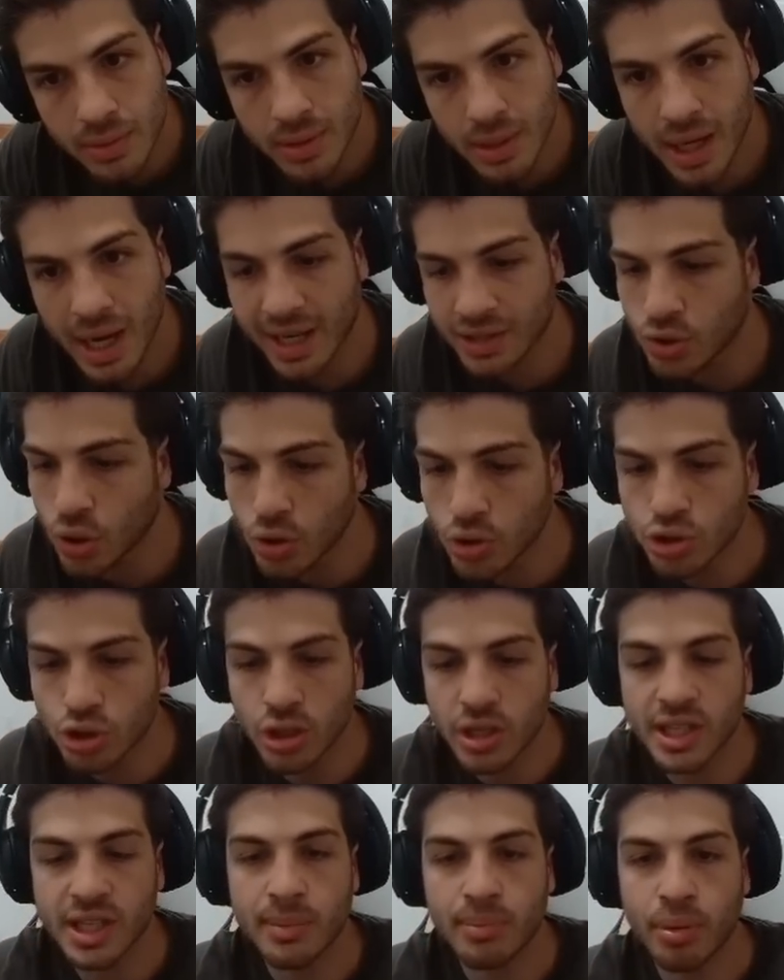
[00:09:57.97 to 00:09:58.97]
I told you,
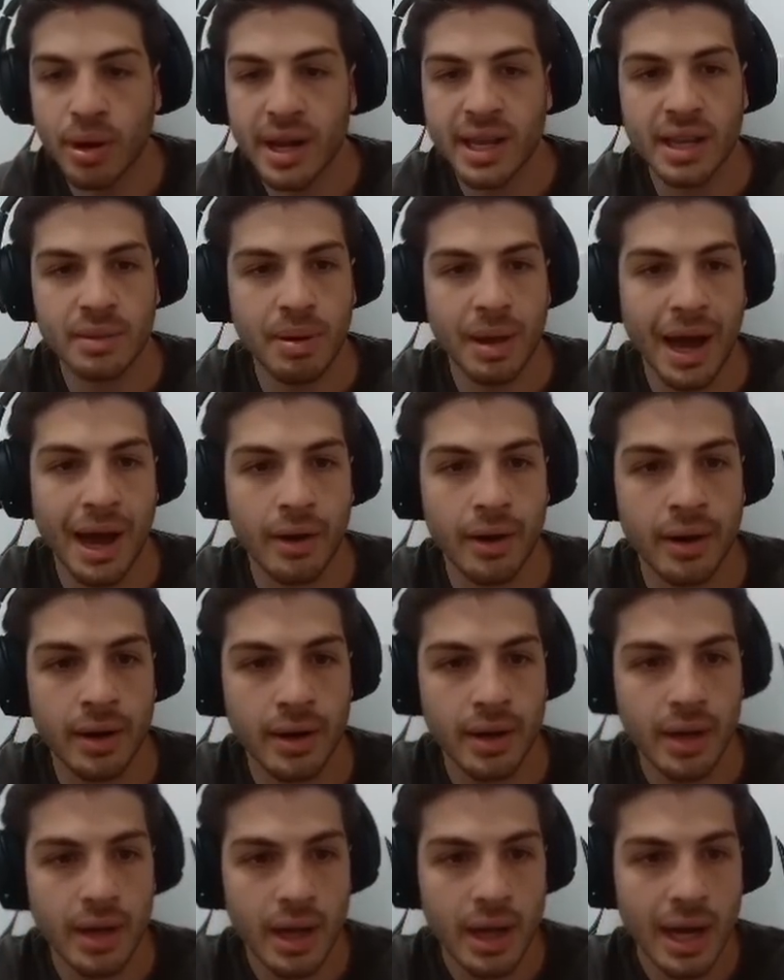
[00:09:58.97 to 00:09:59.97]
look at the breaking power.
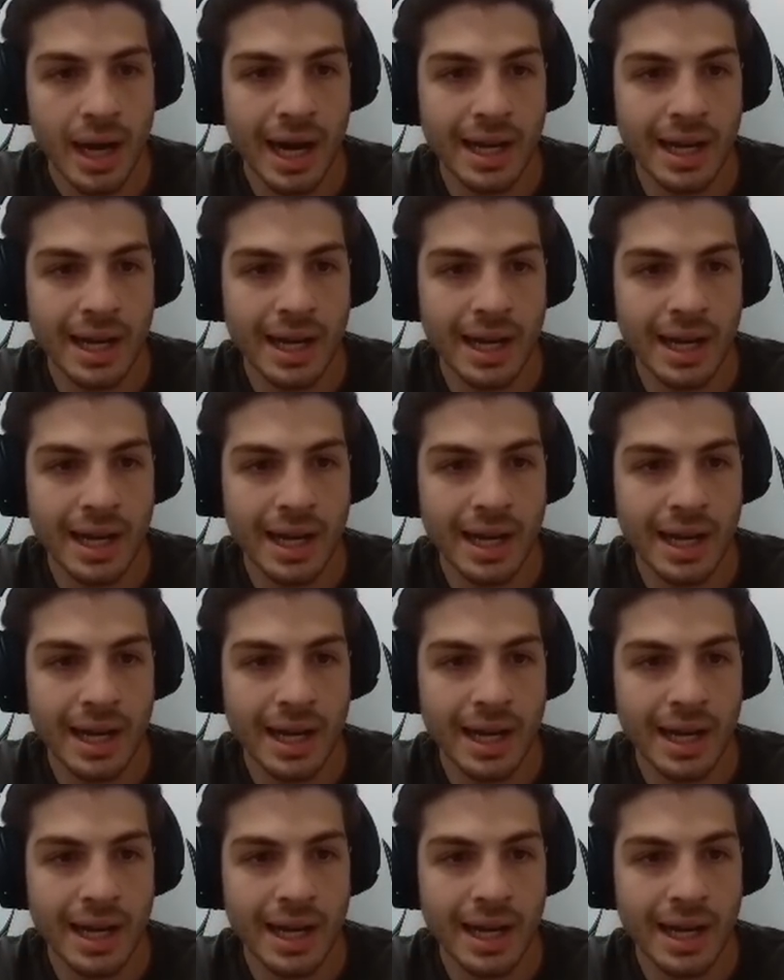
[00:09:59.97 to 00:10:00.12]
I